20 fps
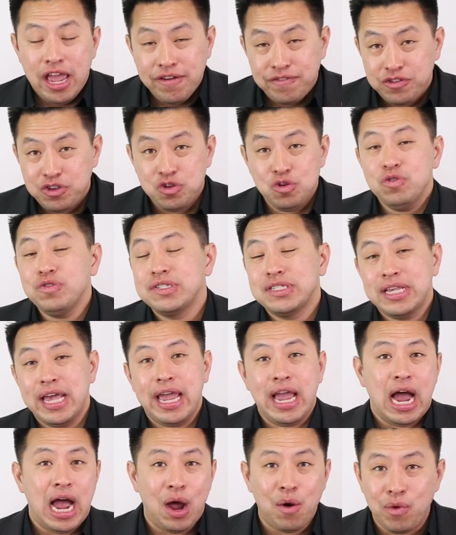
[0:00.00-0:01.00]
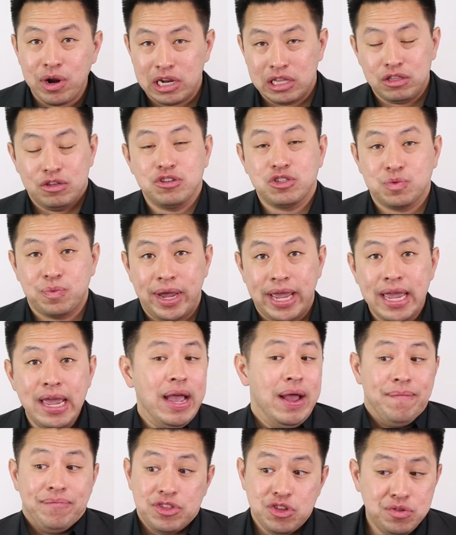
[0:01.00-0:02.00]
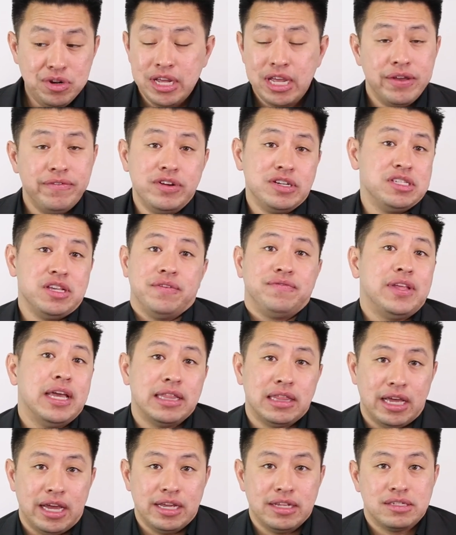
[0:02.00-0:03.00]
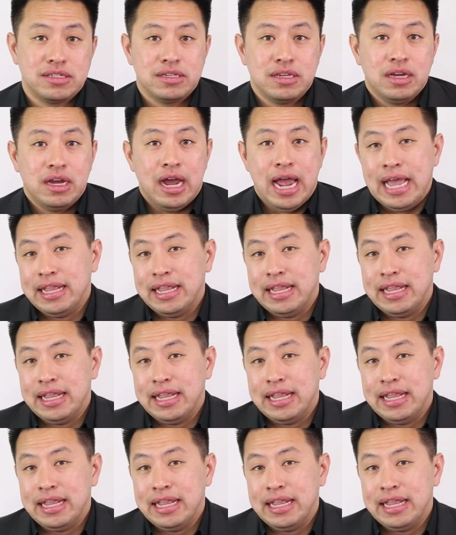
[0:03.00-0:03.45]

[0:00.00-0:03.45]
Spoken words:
If you say, I want to lose weight, you need to give yourself deadlines.